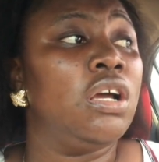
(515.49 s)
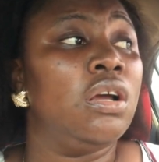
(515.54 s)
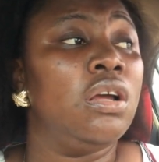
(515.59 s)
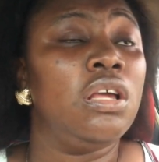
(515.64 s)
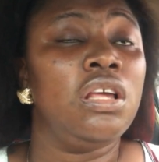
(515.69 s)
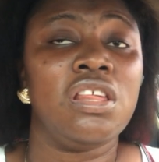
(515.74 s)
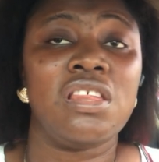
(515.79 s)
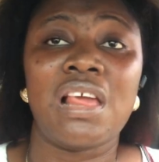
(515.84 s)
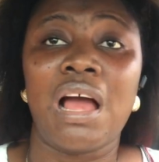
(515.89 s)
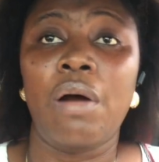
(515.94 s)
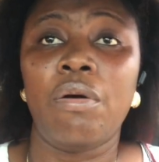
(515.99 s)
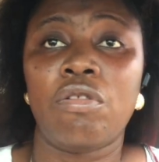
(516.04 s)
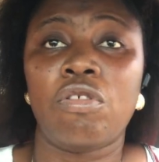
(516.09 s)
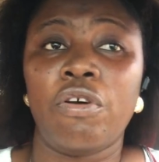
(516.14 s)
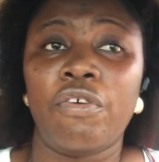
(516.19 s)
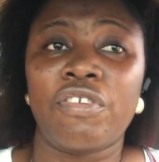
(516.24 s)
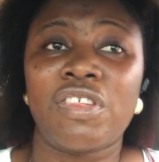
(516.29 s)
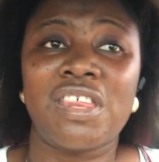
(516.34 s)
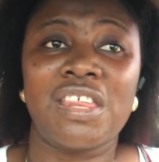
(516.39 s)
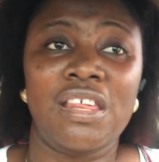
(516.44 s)
it's out
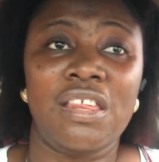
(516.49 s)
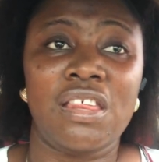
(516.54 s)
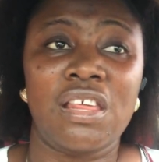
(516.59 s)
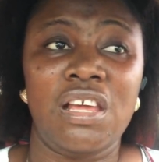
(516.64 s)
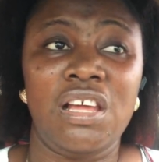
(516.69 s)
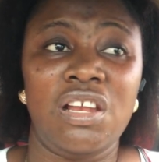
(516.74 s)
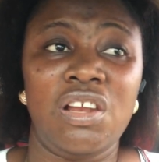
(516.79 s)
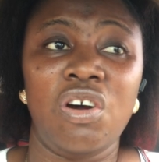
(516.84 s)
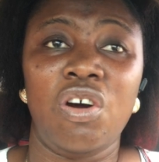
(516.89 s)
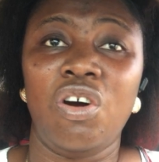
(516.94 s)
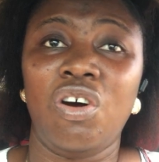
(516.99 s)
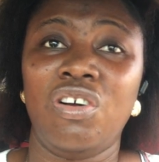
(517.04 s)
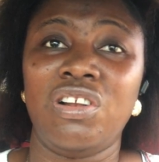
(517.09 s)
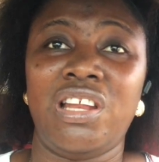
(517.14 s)
of season, or